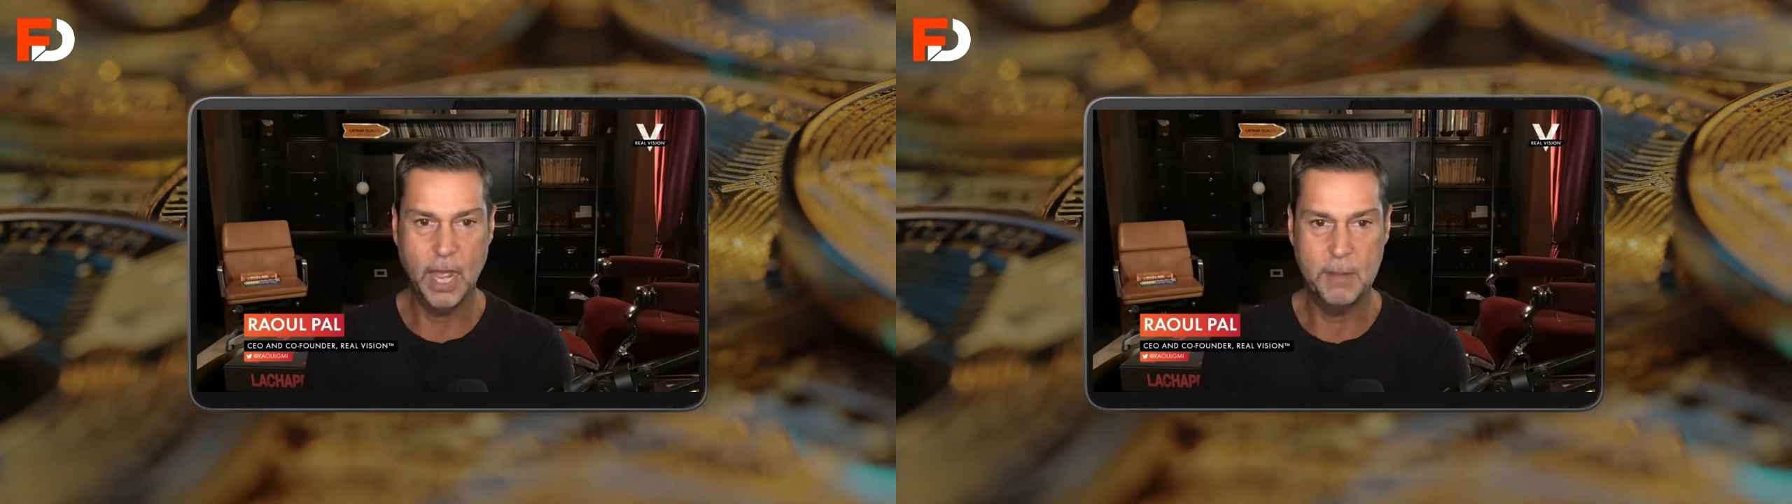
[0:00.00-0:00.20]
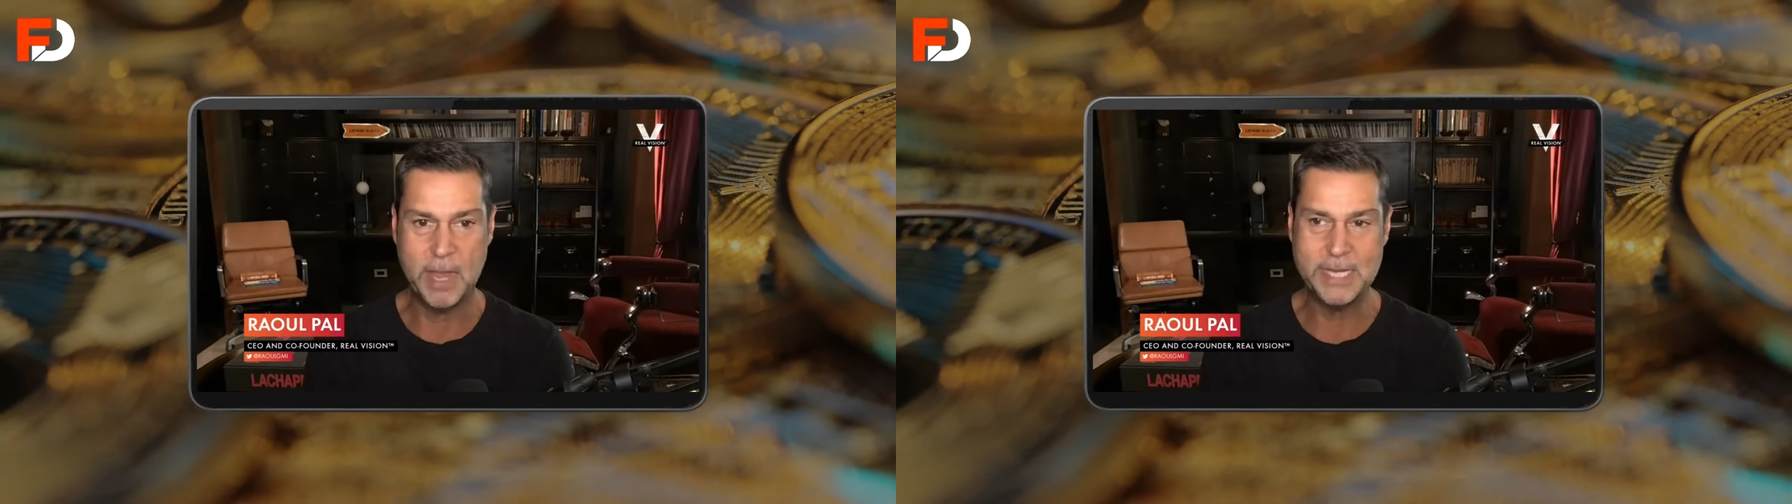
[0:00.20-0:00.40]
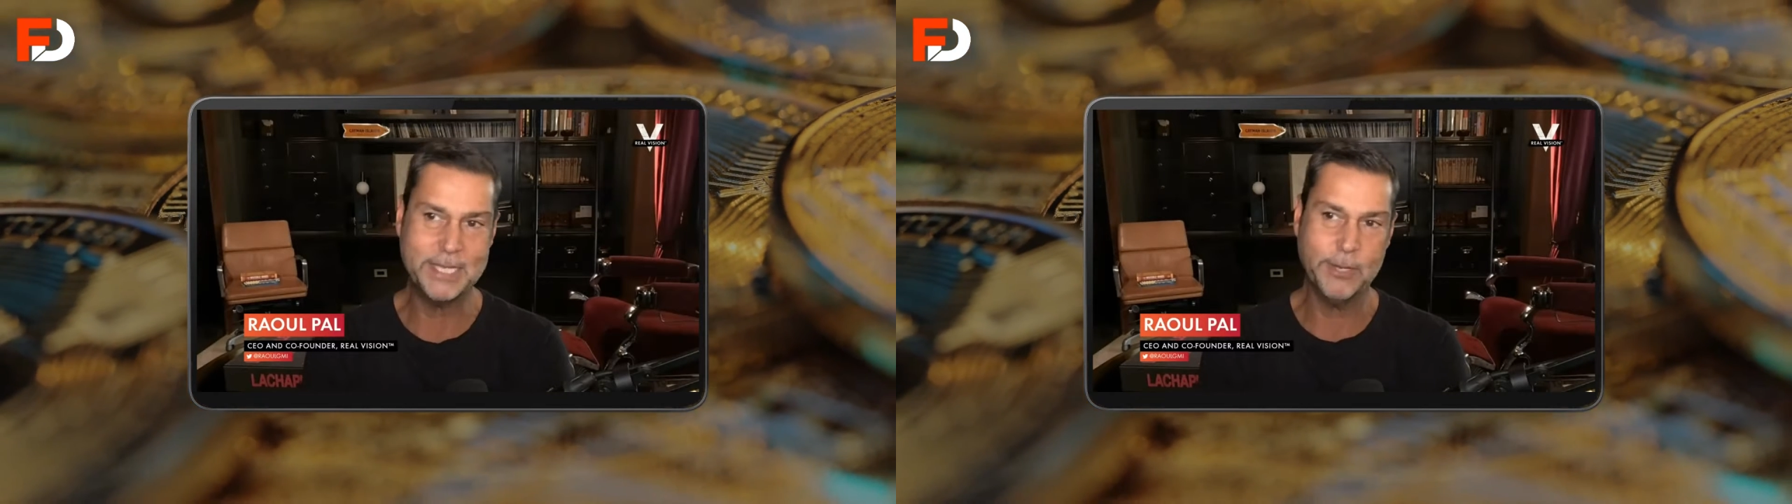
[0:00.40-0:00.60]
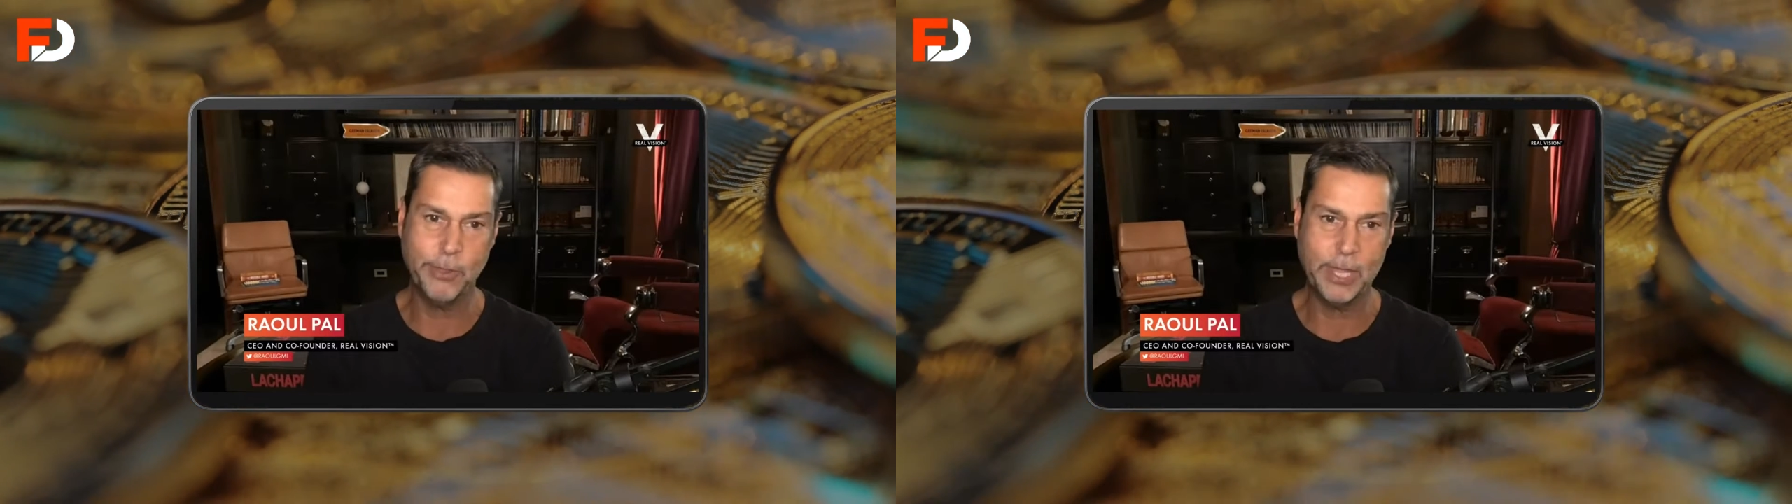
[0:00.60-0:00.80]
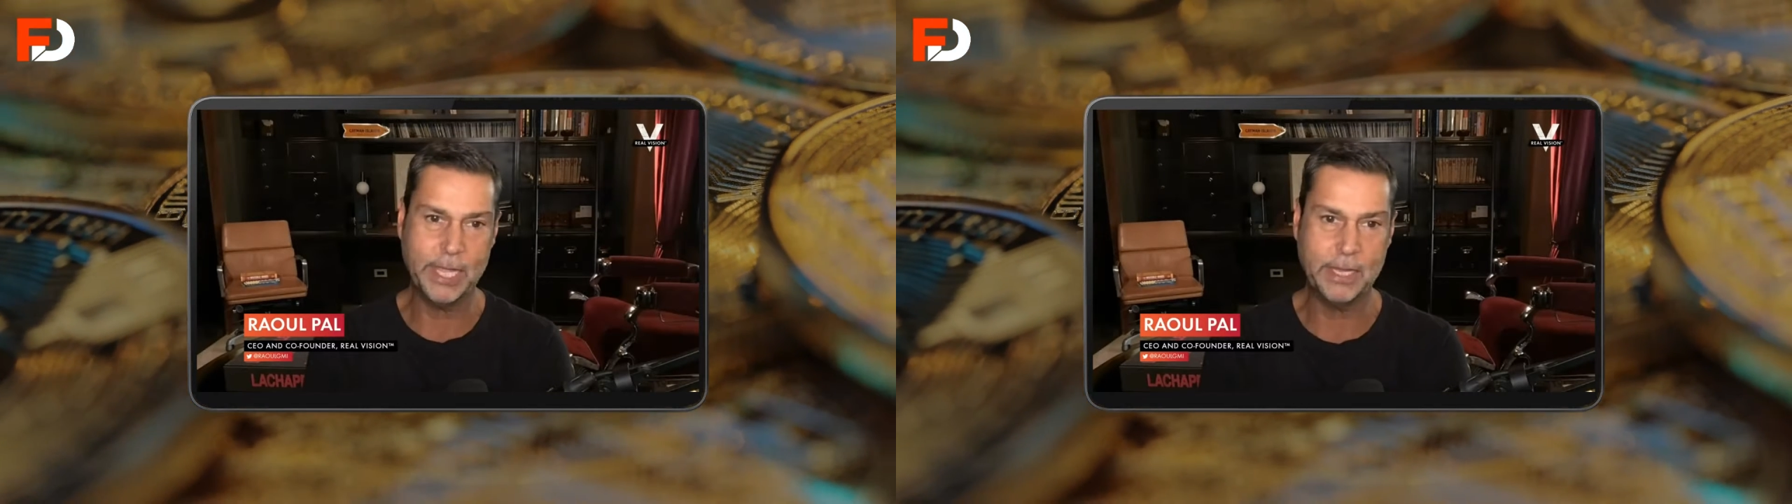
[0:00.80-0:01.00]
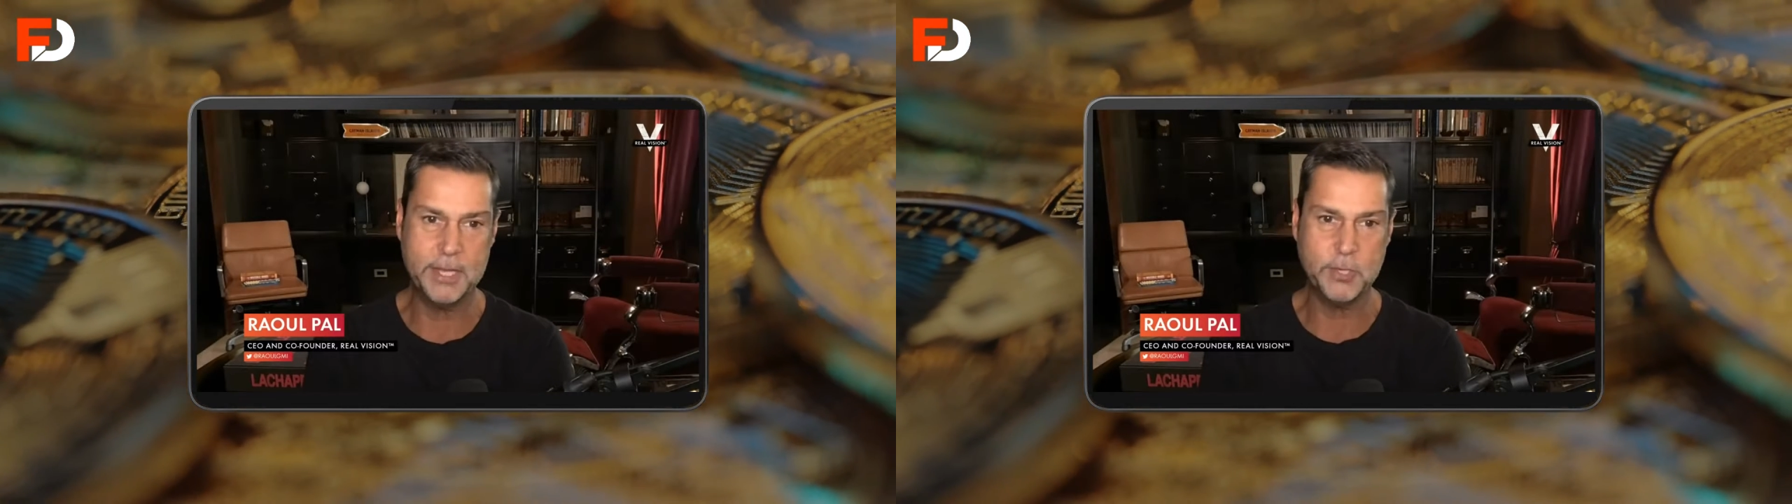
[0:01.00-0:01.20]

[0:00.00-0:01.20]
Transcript: I still think it's